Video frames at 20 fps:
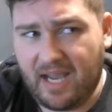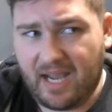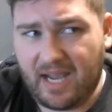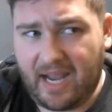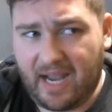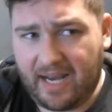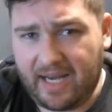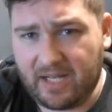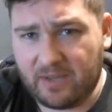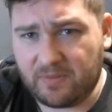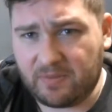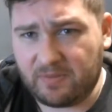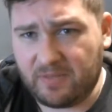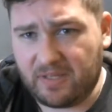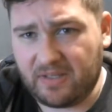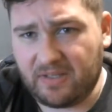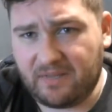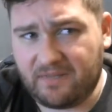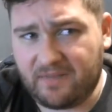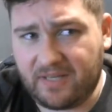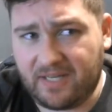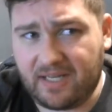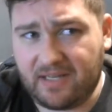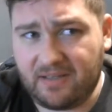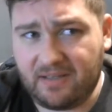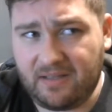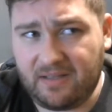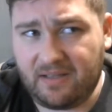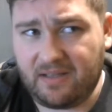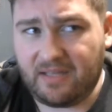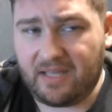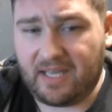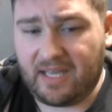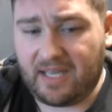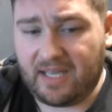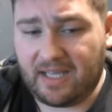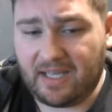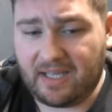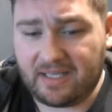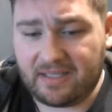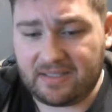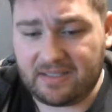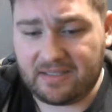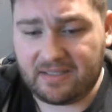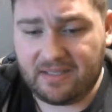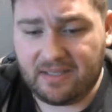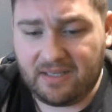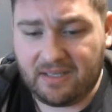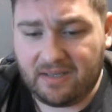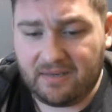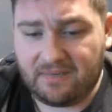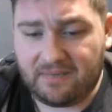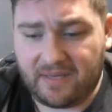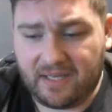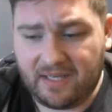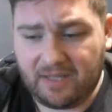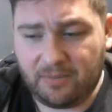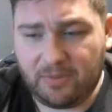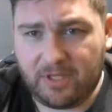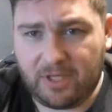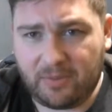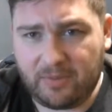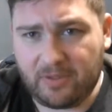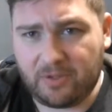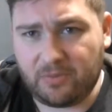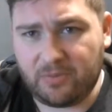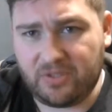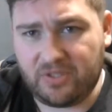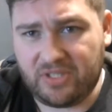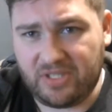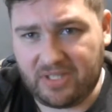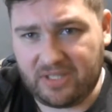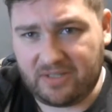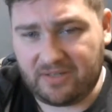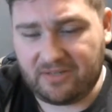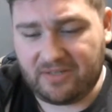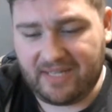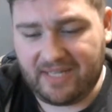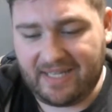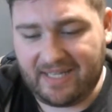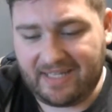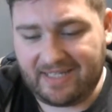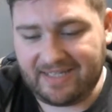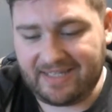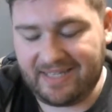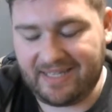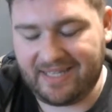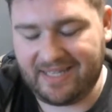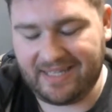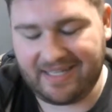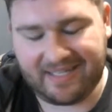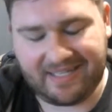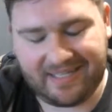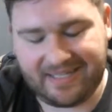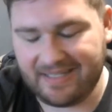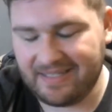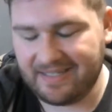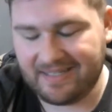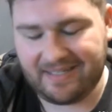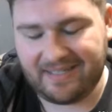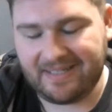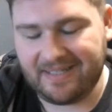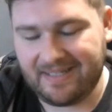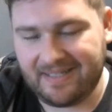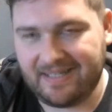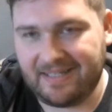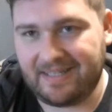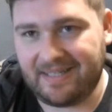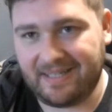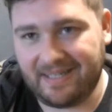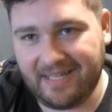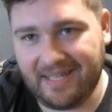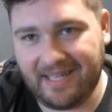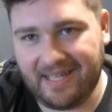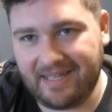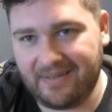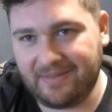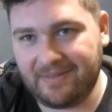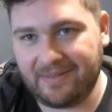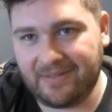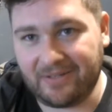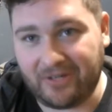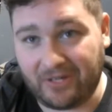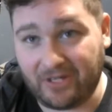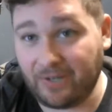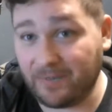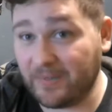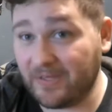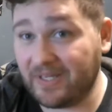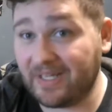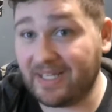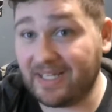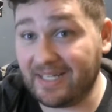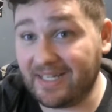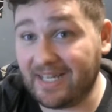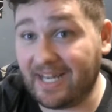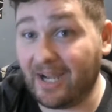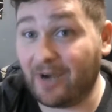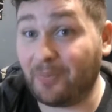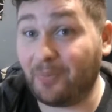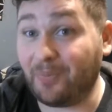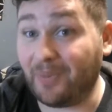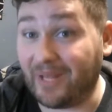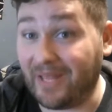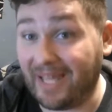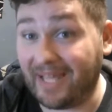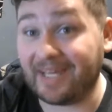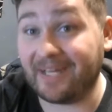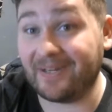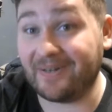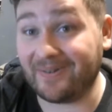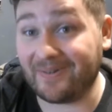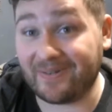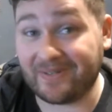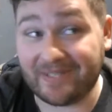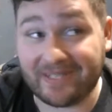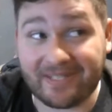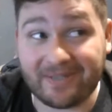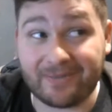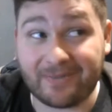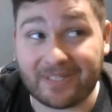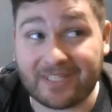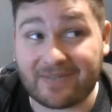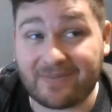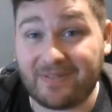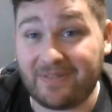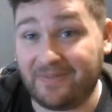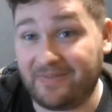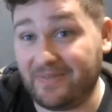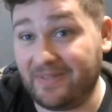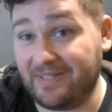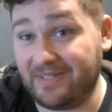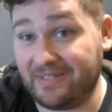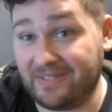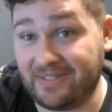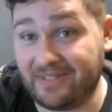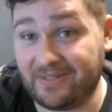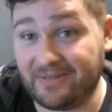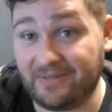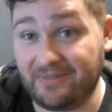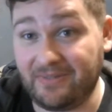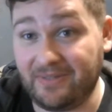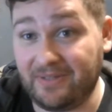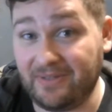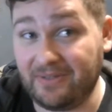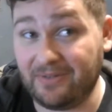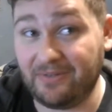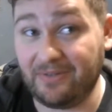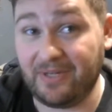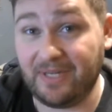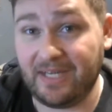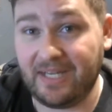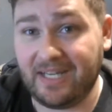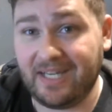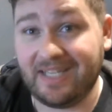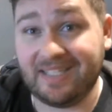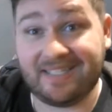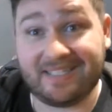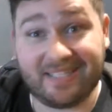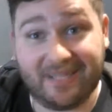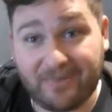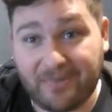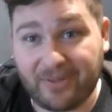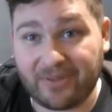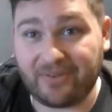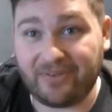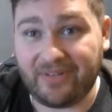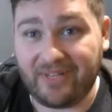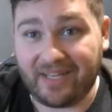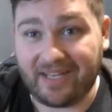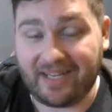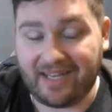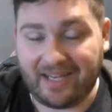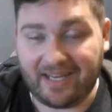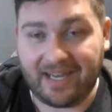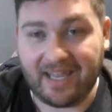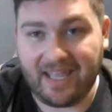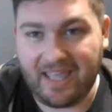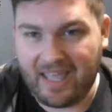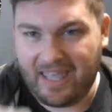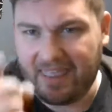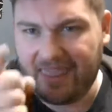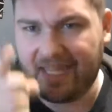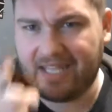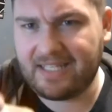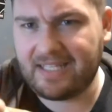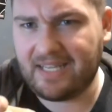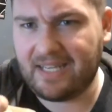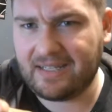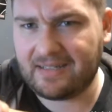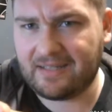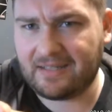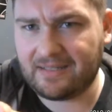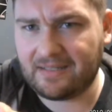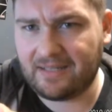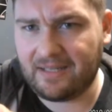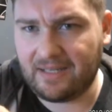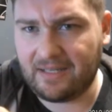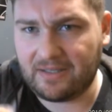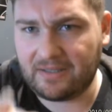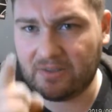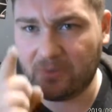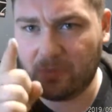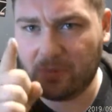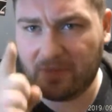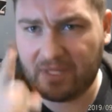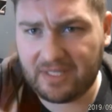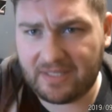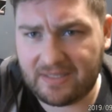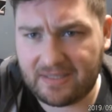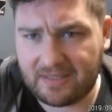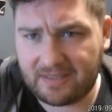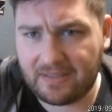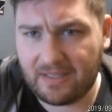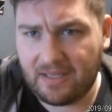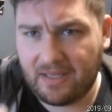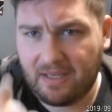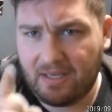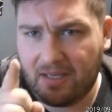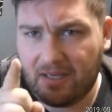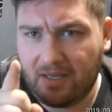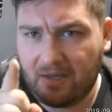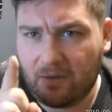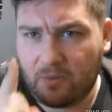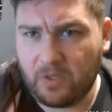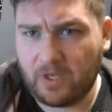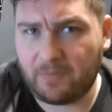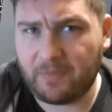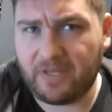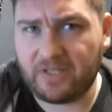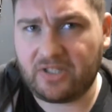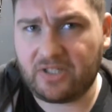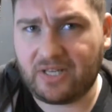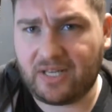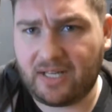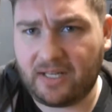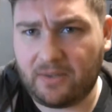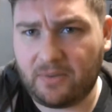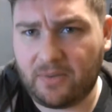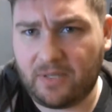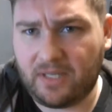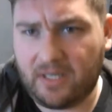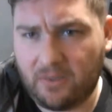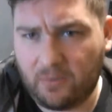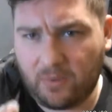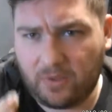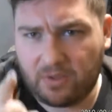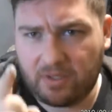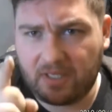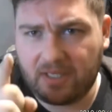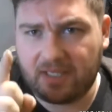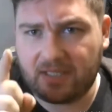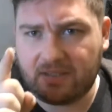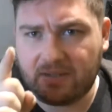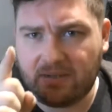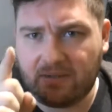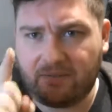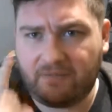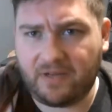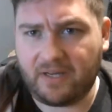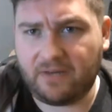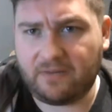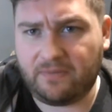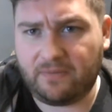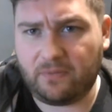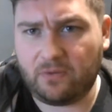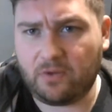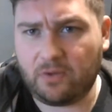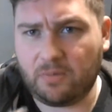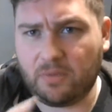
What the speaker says: and helped him out in the finale, and finally becoming Omagio, and again, Karma and now Blada really wants me to finish this review some other day, and that day is not today. So with this quick mic check out of the way, we're going to get to the final form